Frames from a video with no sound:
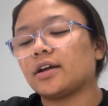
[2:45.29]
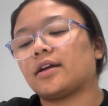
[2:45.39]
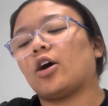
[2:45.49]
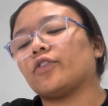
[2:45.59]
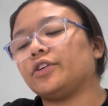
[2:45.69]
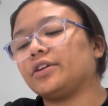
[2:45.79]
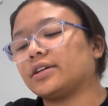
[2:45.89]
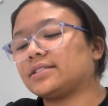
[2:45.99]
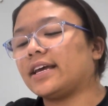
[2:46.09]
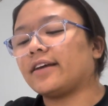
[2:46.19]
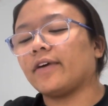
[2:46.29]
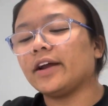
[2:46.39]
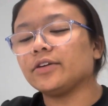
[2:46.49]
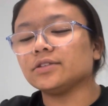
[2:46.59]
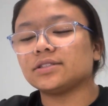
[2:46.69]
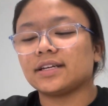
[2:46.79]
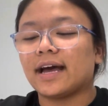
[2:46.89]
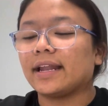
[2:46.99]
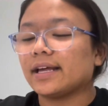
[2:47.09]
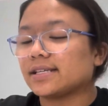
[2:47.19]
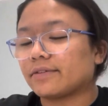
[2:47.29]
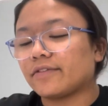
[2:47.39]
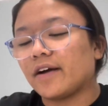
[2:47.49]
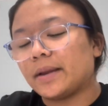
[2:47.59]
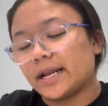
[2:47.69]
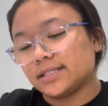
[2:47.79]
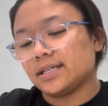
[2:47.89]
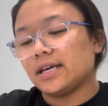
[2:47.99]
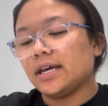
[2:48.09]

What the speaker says: How often are you going to take vitals? At least every 5 minutes.